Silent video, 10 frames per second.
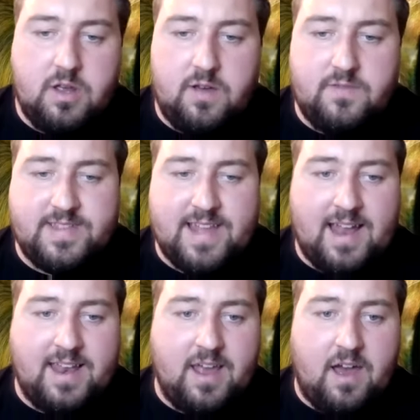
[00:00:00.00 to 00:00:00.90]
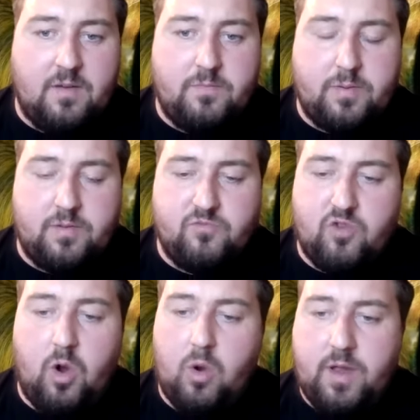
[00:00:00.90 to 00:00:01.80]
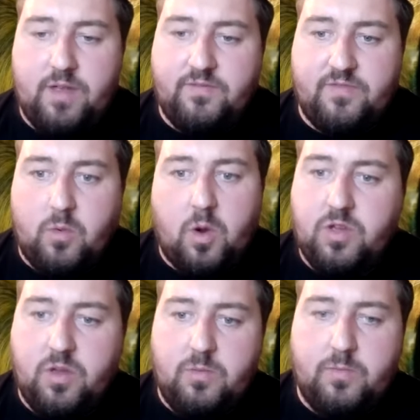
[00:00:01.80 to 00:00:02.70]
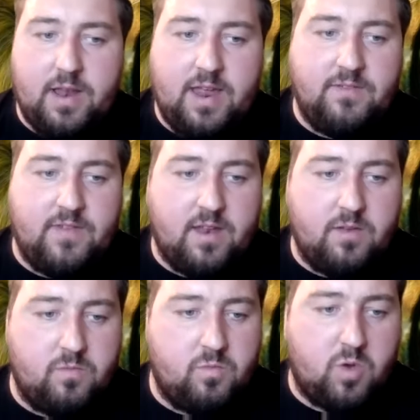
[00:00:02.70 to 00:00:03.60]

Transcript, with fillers: of standing up and roaring for what you believe in,